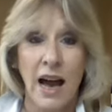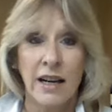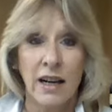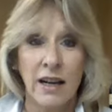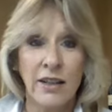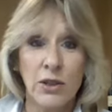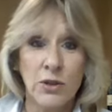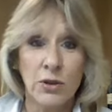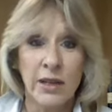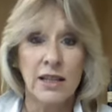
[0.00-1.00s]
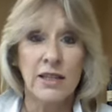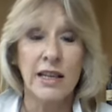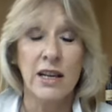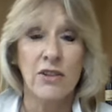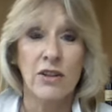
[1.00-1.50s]
And I'll let you into a little
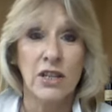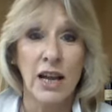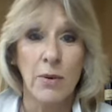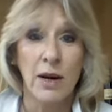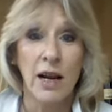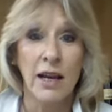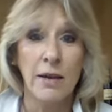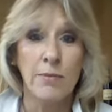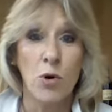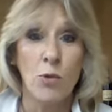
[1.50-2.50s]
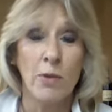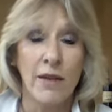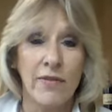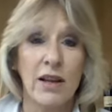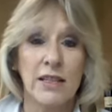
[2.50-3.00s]
secret here. When I bought
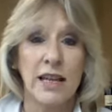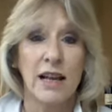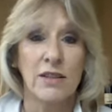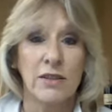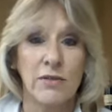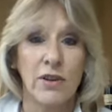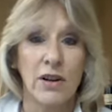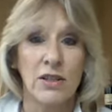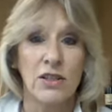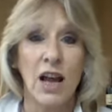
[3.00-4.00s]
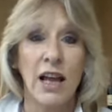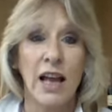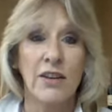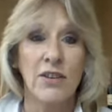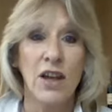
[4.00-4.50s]
my first house in France, I
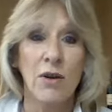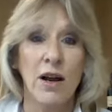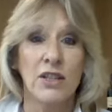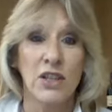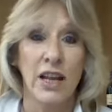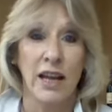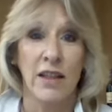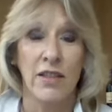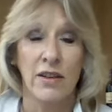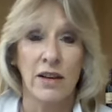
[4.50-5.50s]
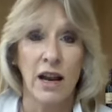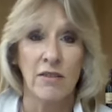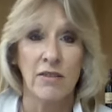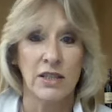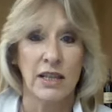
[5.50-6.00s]
had no idea that
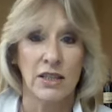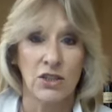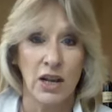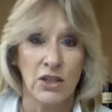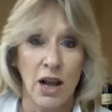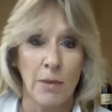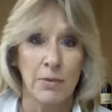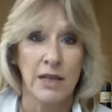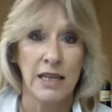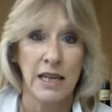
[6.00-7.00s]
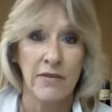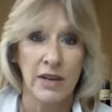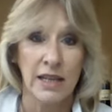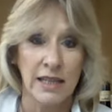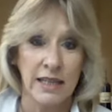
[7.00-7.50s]
currency exchange companies even
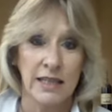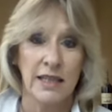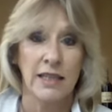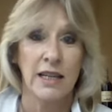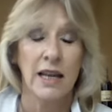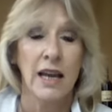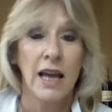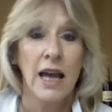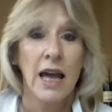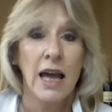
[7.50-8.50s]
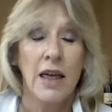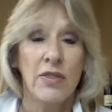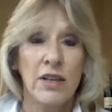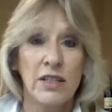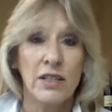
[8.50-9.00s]
existed.
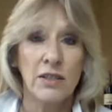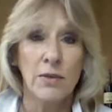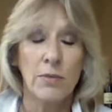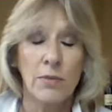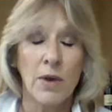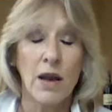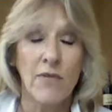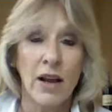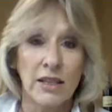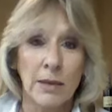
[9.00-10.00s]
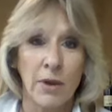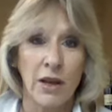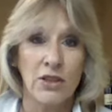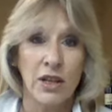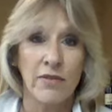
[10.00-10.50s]
This advice I'm
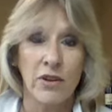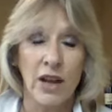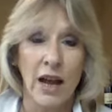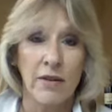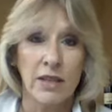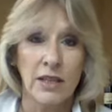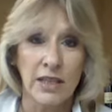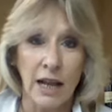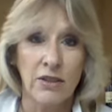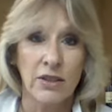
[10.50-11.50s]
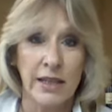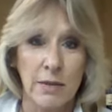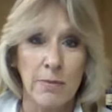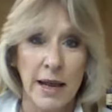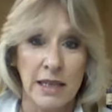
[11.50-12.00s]
going to give you now is undoubtedly
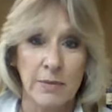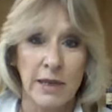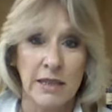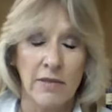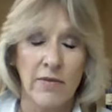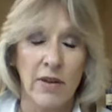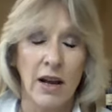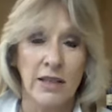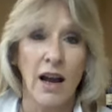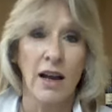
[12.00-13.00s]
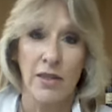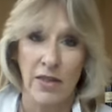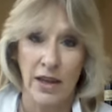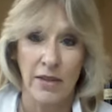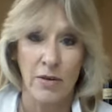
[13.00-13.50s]
the best piece of advice I
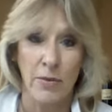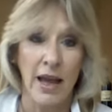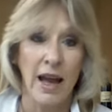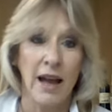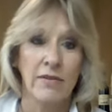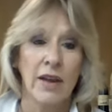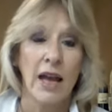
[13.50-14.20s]
think that we have,